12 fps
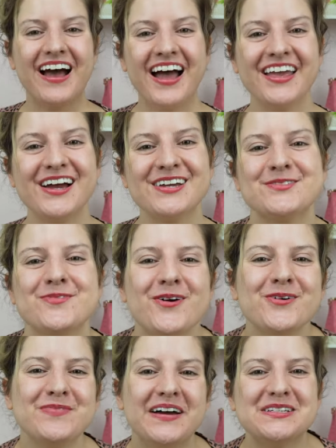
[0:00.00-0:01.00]
Hi guys,
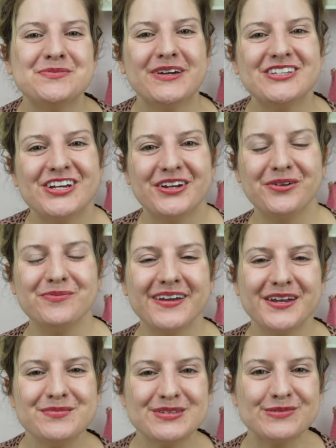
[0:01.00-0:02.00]
welcome back to my channel. My
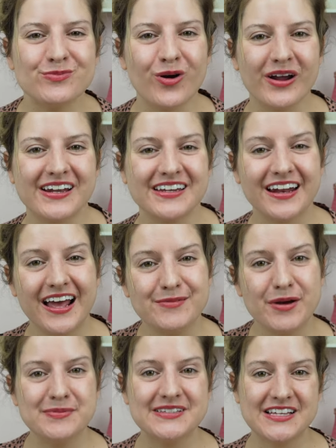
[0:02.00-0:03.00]
name is Morgan and
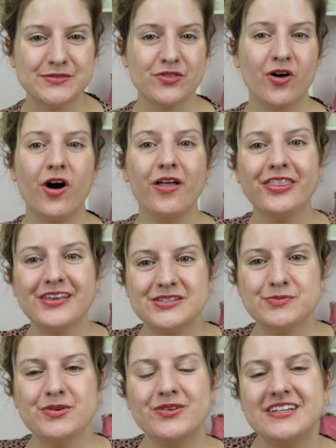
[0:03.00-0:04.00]
I'm obsessed with all
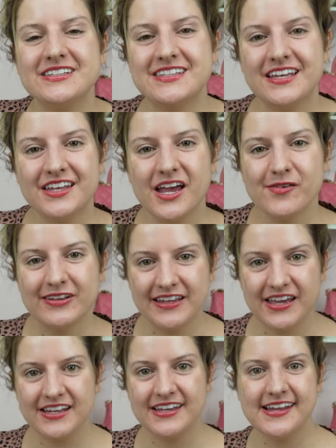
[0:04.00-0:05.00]
things beauty and skincare
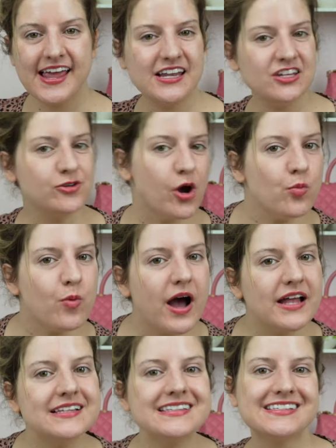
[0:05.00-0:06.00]
related. And you know
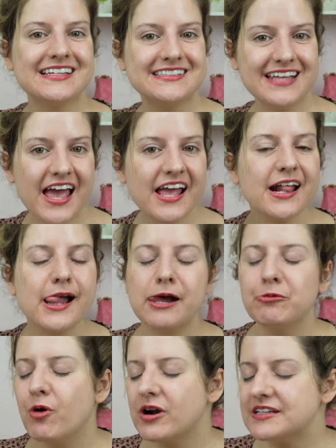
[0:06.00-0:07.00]
what? Today
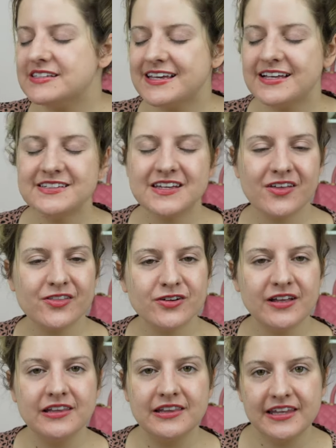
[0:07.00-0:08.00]
I wanted to get
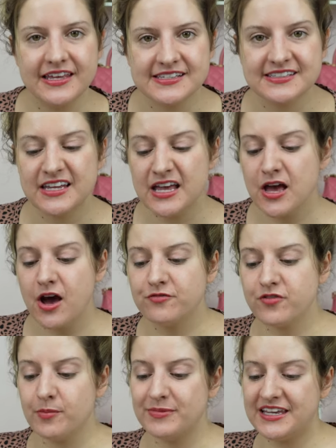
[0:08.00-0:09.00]
together a list
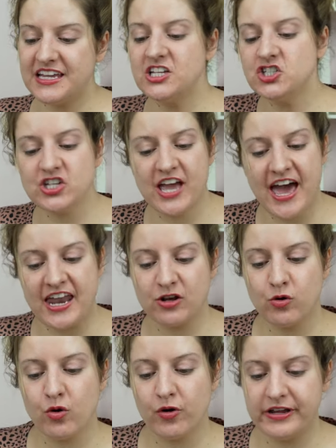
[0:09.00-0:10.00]
from each
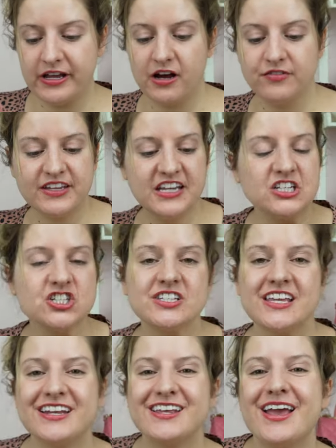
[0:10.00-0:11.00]
category of each
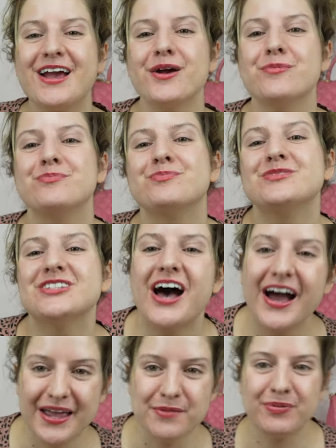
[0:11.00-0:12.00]
skincare
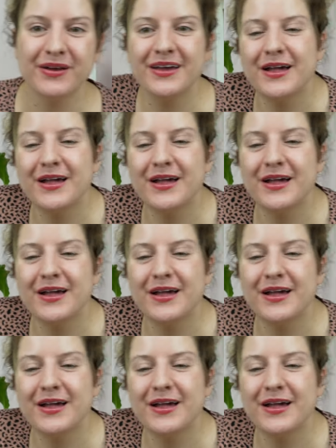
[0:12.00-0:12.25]
type,